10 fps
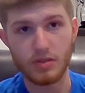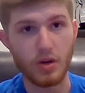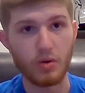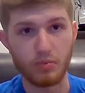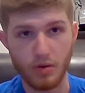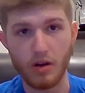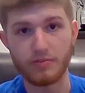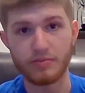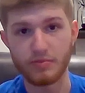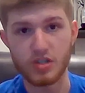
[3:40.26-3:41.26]
you know,
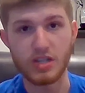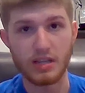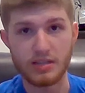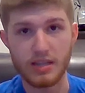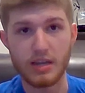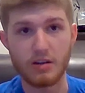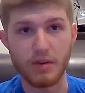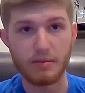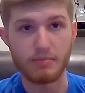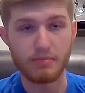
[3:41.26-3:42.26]
off in Virginia taking care
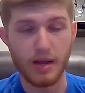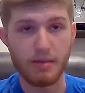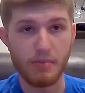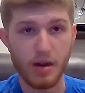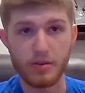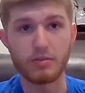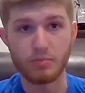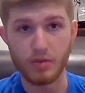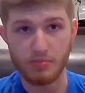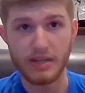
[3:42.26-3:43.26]
of my
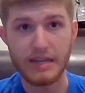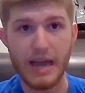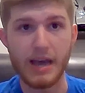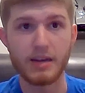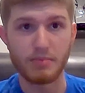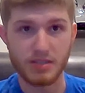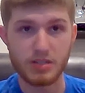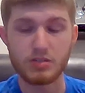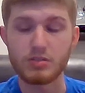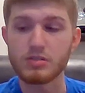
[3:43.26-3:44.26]
mother with my dad and my
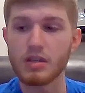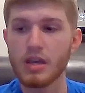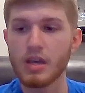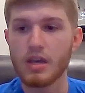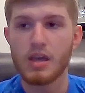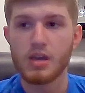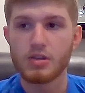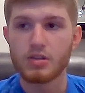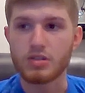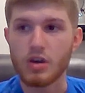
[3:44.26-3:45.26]
sisters.
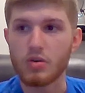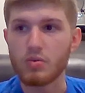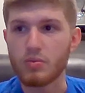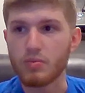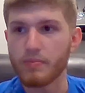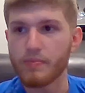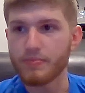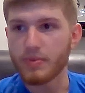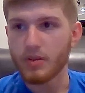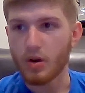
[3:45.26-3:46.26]
So
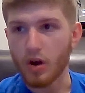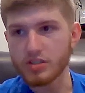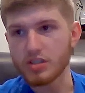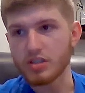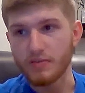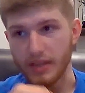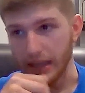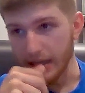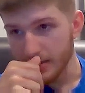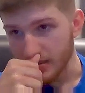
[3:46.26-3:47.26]
Austin could
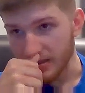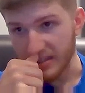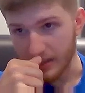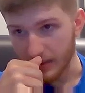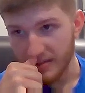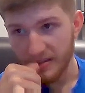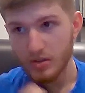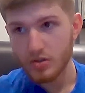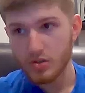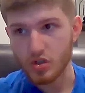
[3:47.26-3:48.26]
have easily
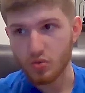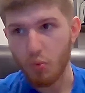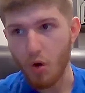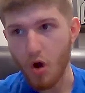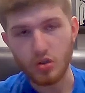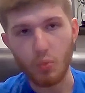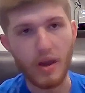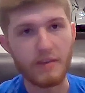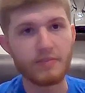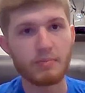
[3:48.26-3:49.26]
just walked
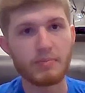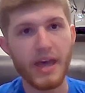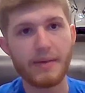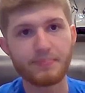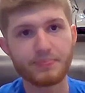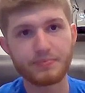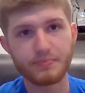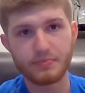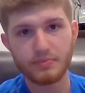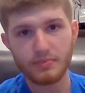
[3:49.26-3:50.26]
away from that
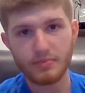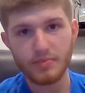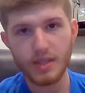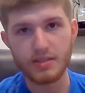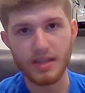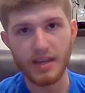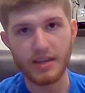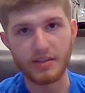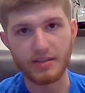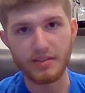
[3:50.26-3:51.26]
and
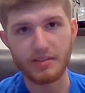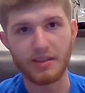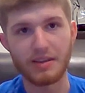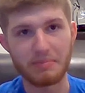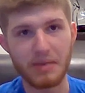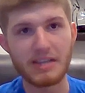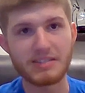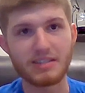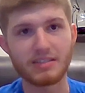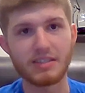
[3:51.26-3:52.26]
said, like,
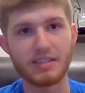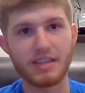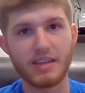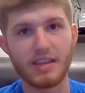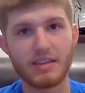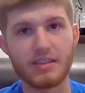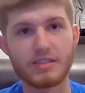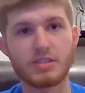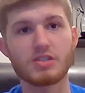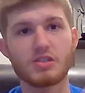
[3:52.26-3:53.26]
basically,
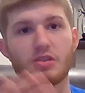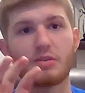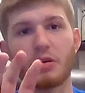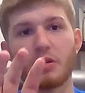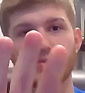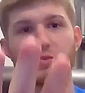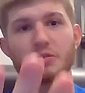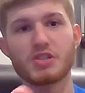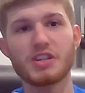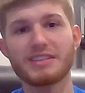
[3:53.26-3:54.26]
this is your personal
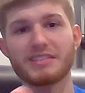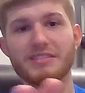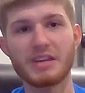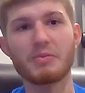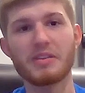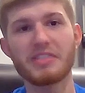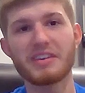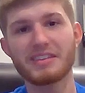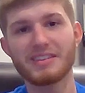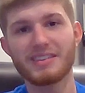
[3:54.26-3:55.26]
shit, deal with
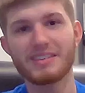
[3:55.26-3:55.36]
it.